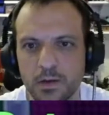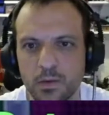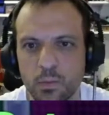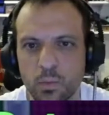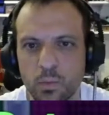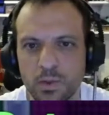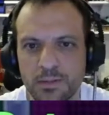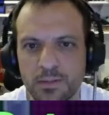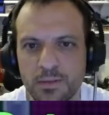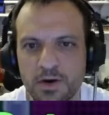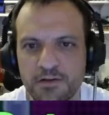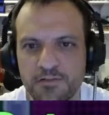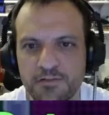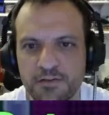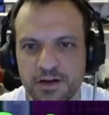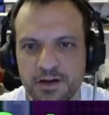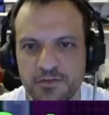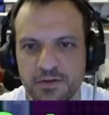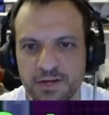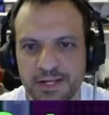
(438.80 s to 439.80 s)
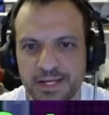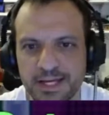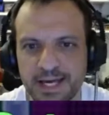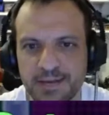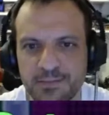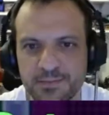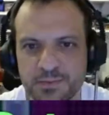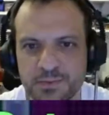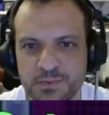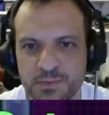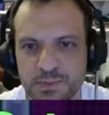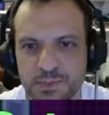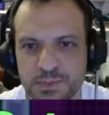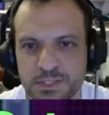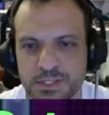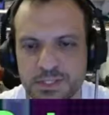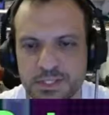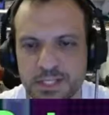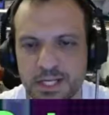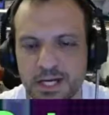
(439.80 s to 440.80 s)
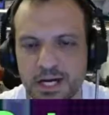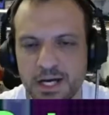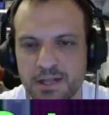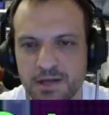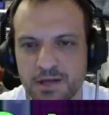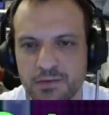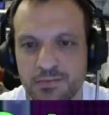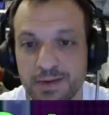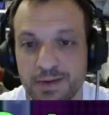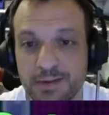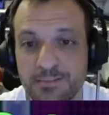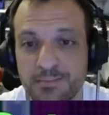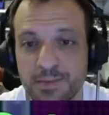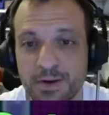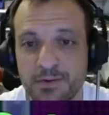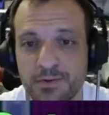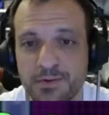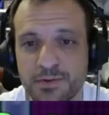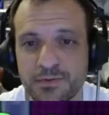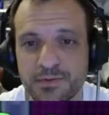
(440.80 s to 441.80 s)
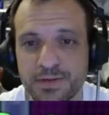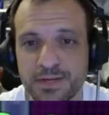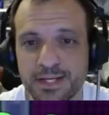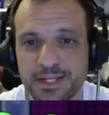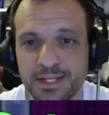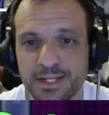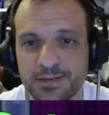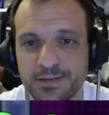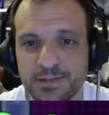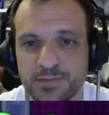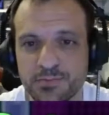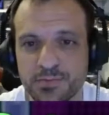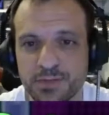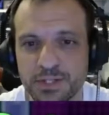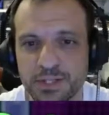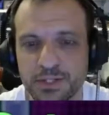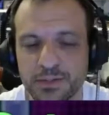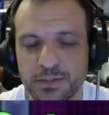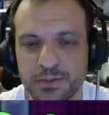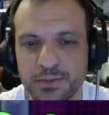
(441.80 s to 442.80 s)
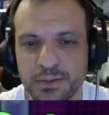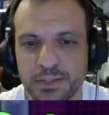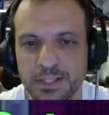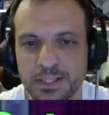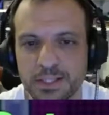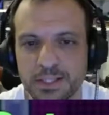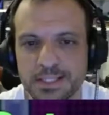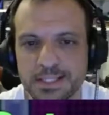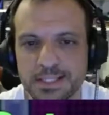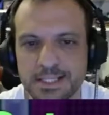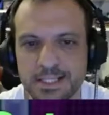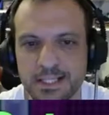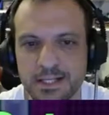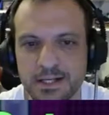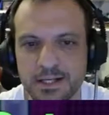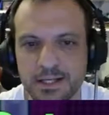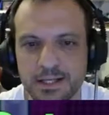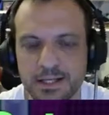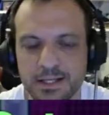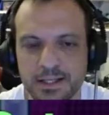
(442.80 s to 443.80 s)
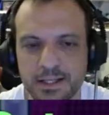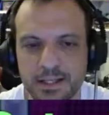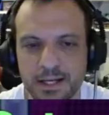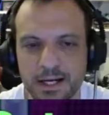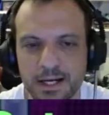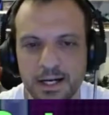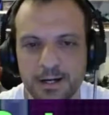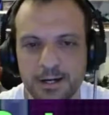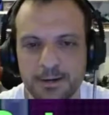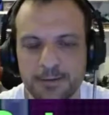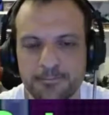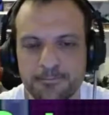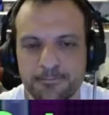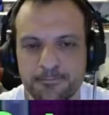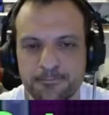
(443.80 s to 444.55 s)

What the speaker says: One of my favourite games was, I think, Rambo 3. That was pretty cool. And I did like... I